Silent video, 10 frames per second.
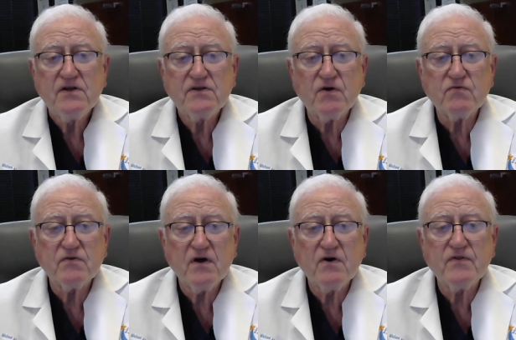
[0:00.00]
don't
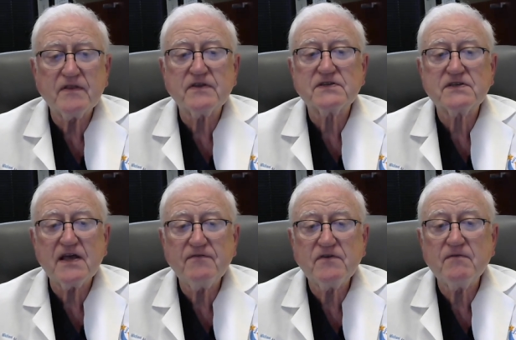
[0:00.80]
know that the
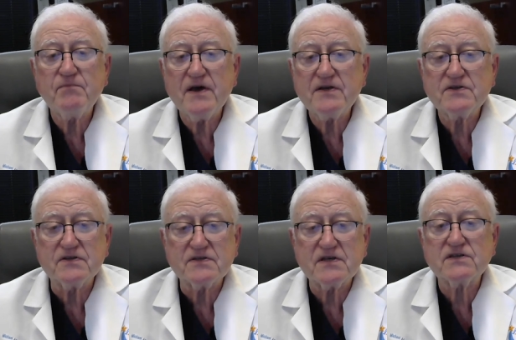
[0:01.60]
safety of patients